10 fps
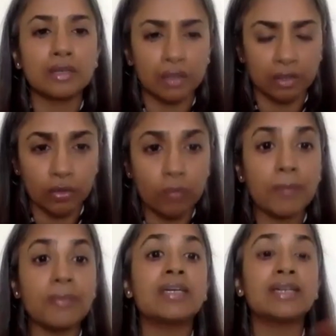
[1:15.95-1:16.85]
you know, maybe
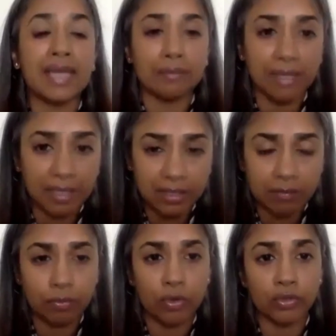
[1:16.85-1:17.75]
the timing is
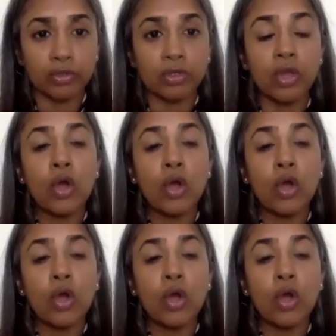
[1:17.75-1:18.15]
important,